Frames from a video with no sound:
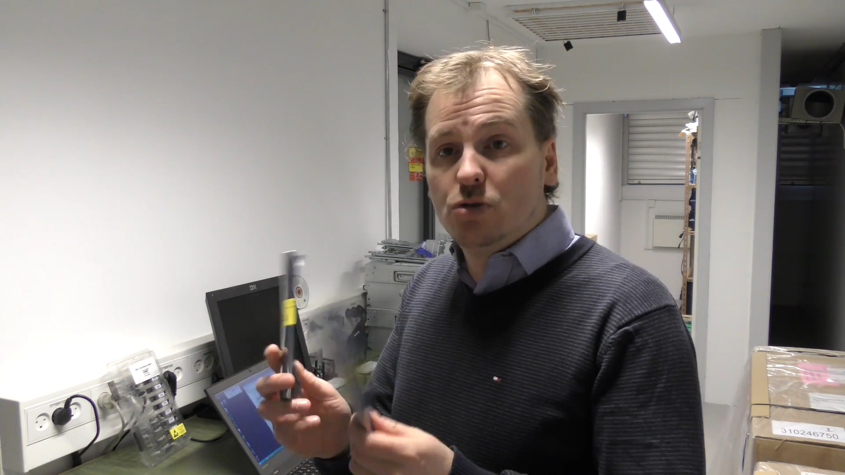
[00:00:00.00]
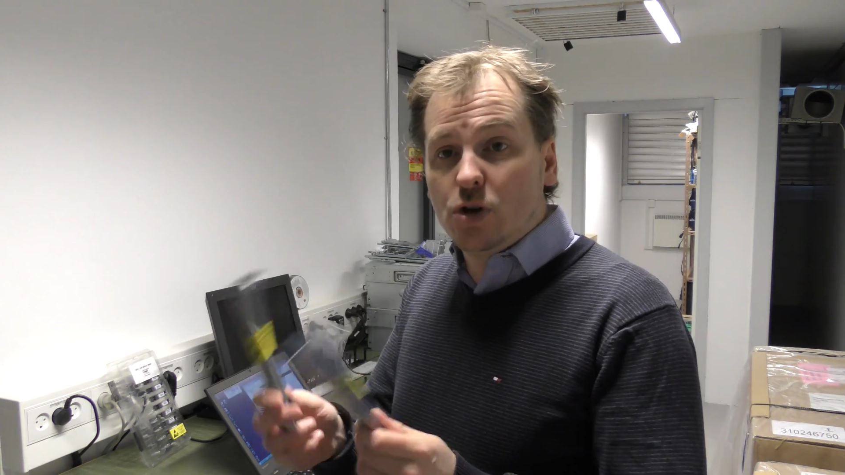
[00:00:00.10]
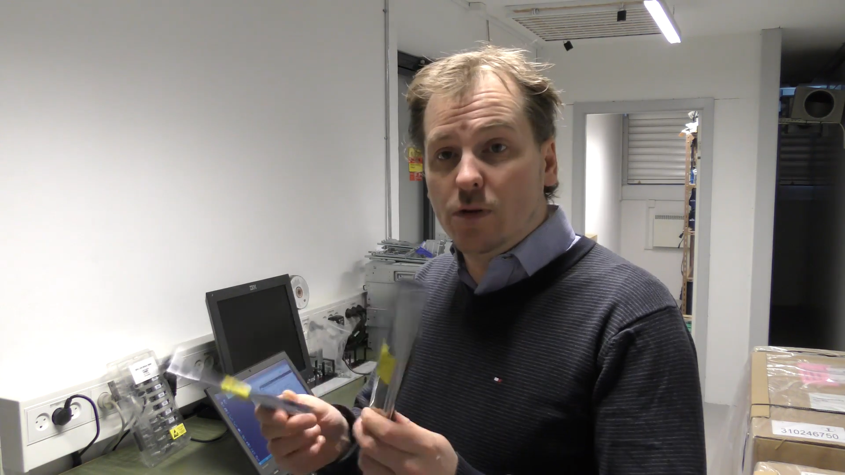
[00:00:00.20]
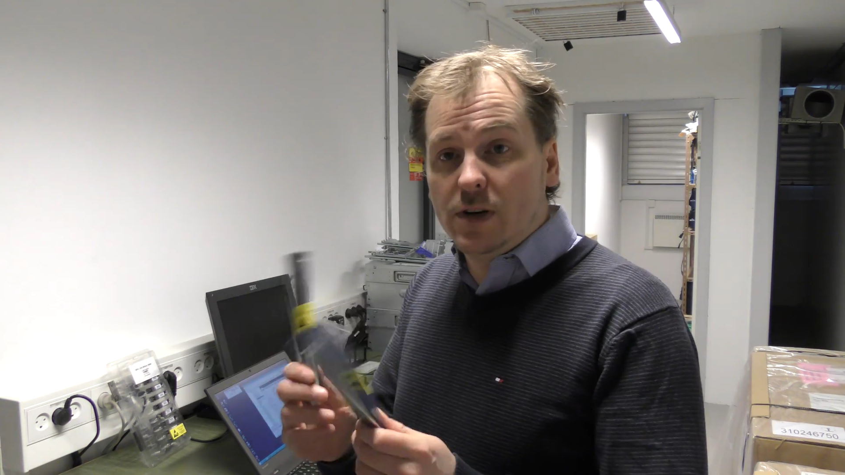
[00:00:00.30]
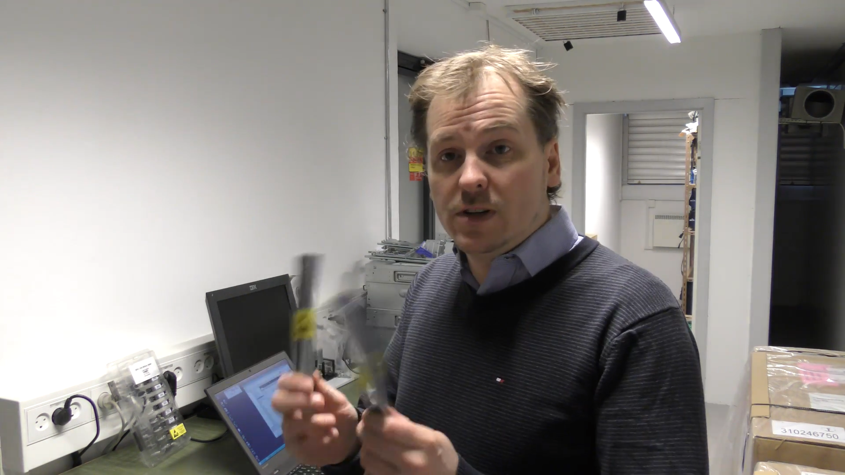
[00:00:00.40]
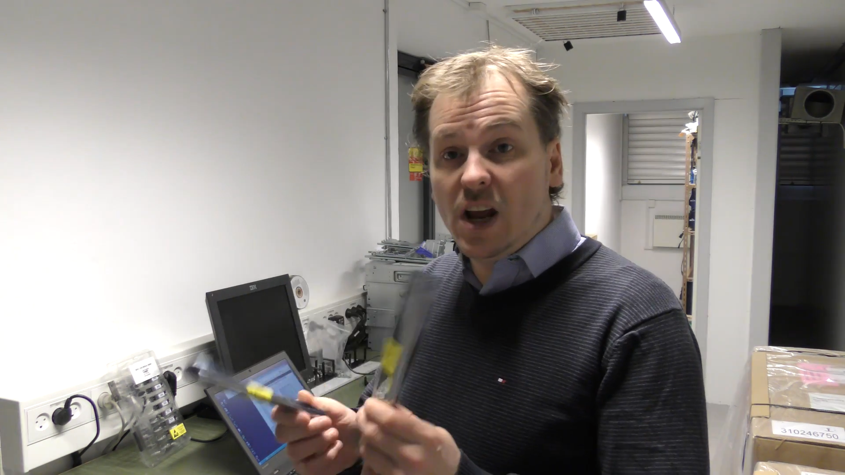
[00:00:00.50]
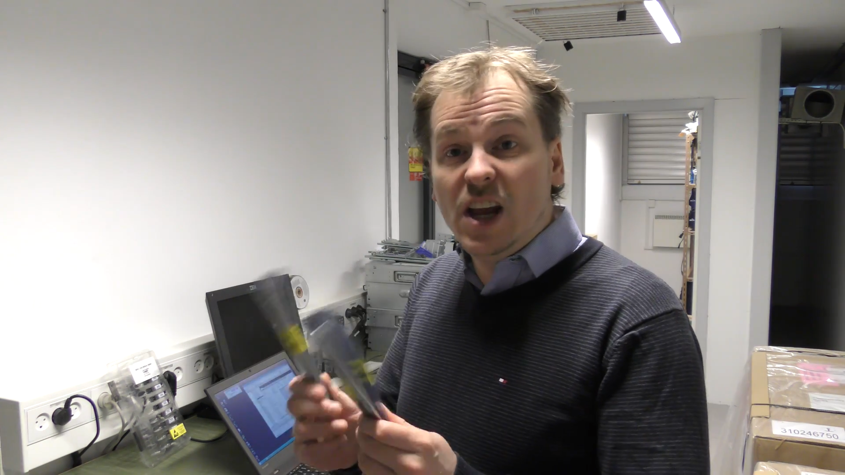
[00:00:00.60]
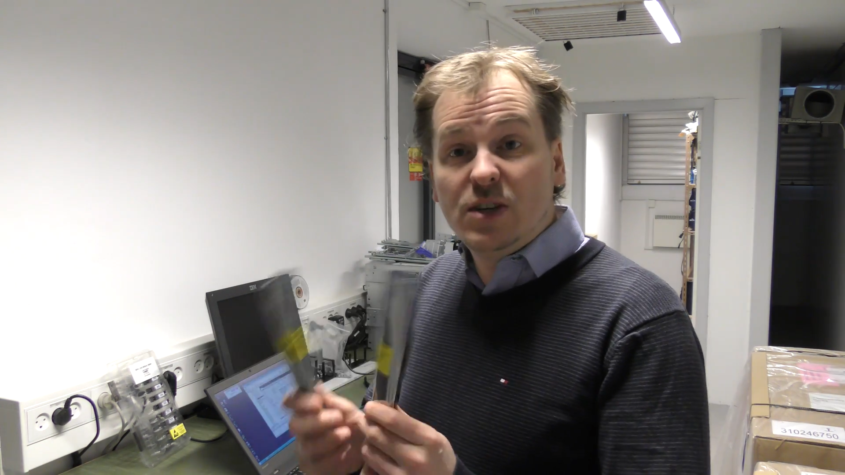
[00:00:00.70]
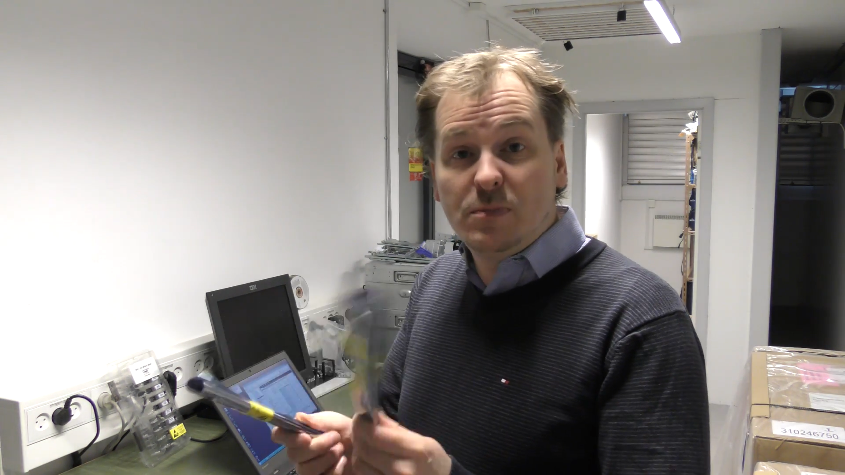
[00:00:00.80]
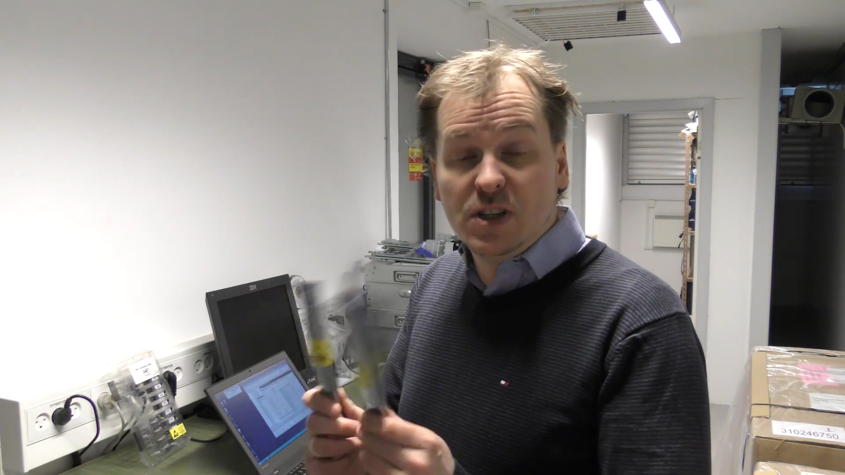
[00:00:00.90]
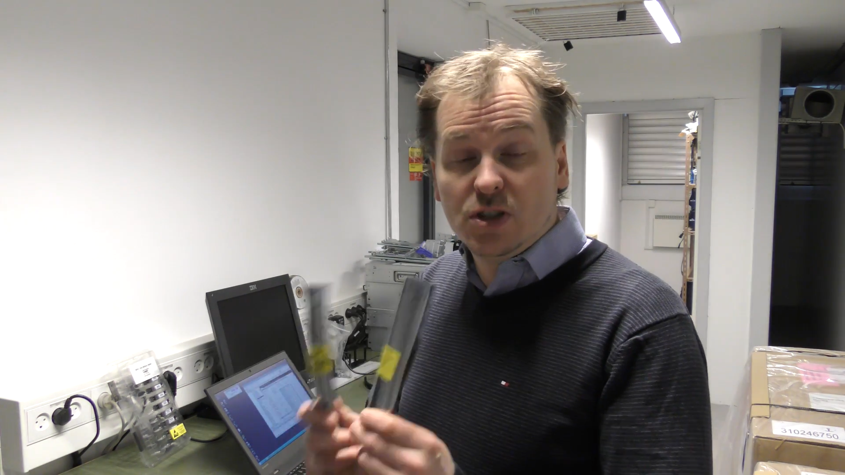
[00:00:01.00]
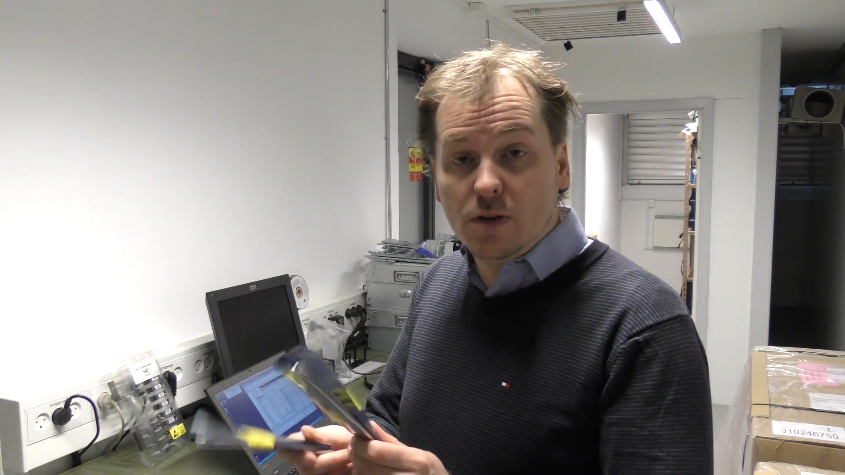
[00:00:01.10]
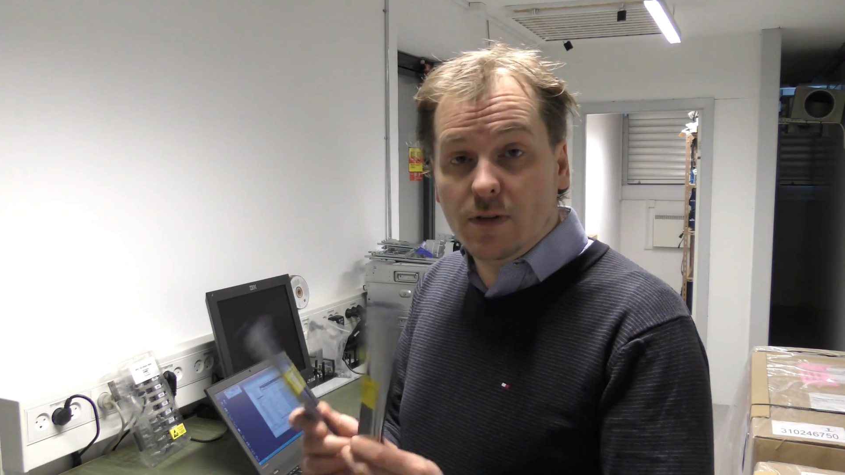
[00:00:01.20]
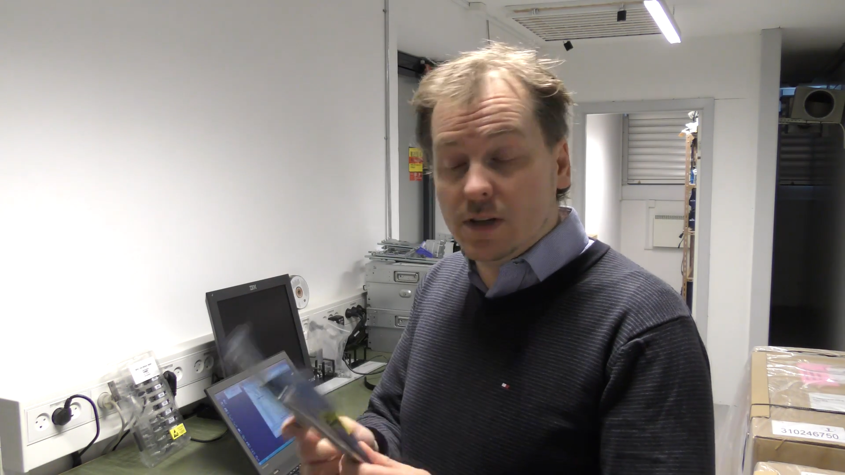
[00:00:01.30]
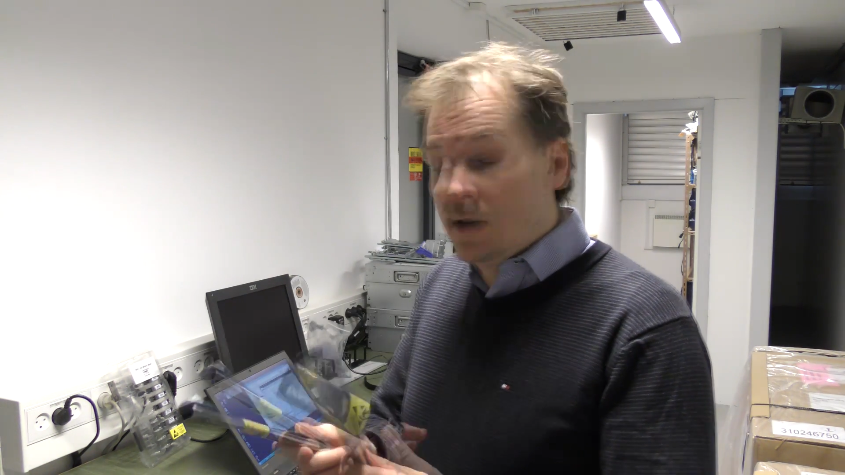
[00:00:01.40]
servers, HP
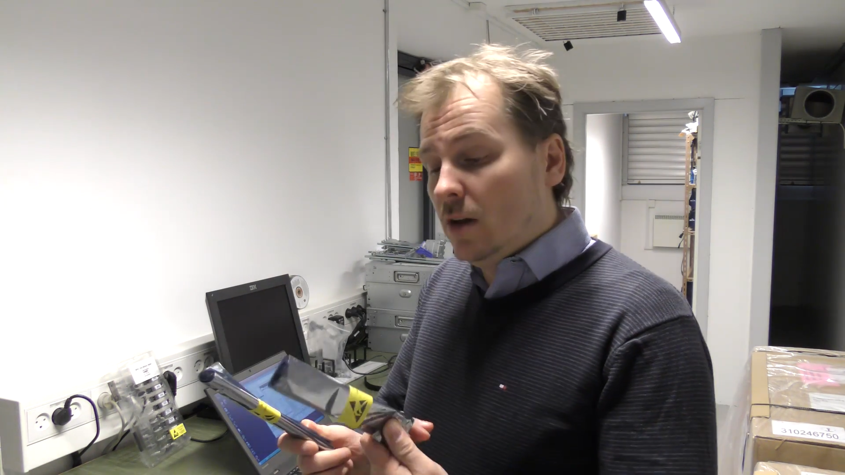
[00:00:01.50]
servers,